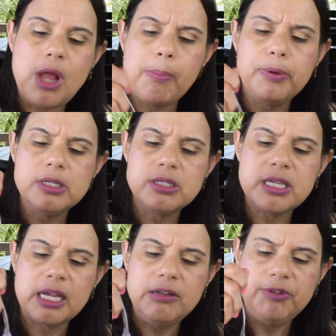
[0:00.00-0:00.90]
I'll put the
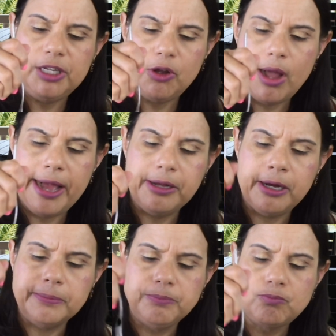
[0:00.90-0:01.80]
second video at
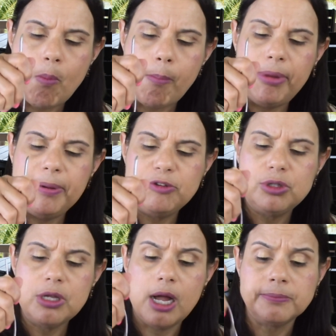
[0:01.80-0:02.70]
Bear
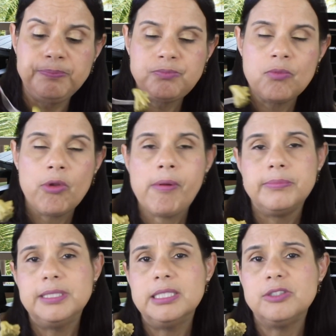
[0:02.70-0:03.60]
Pantry Top
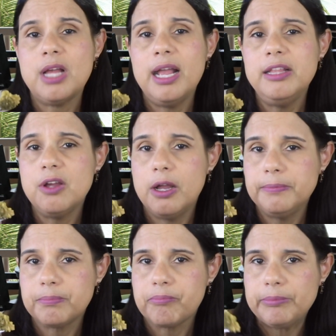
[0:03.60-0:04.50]
because I
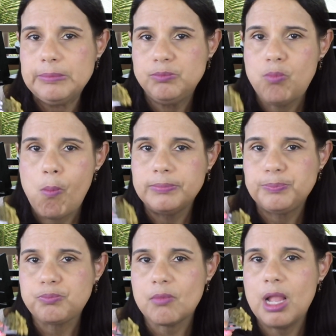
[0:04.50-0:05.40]
thought
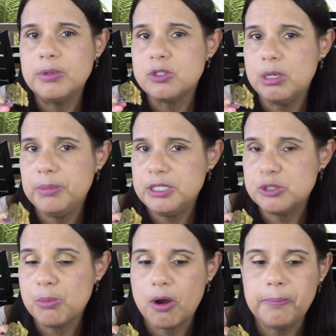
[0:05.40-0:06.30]
I was going to be
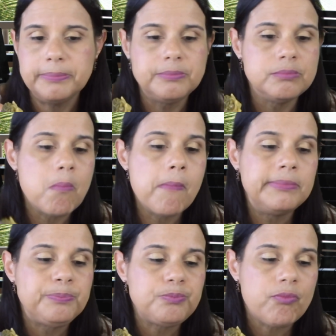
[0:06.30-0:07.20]
smart
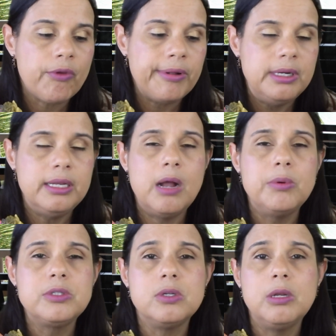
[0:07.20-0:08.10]
and I
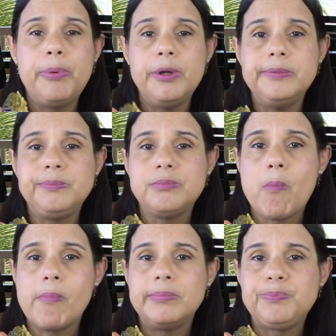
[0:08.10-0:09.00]
was going to put
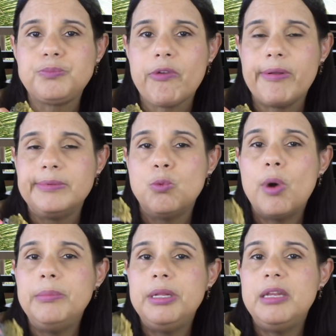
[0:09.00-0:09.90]

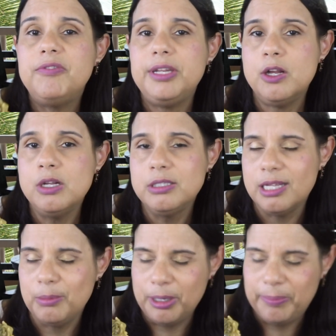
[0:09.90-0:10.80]
1 minute
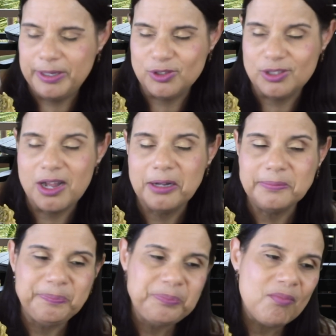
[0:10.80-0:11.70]
videos at Bear Pantry
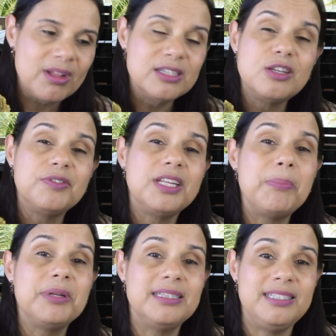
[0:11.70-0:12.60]
Top. The stuff that I
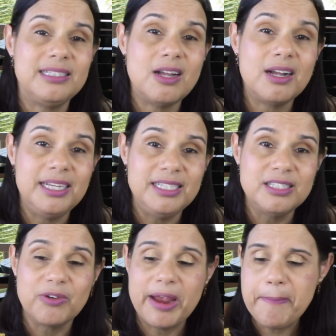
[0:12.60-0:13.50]
put on TikTok and
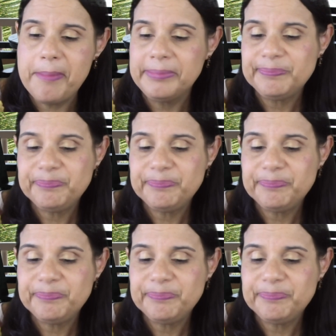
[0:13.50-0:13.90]
Instagram.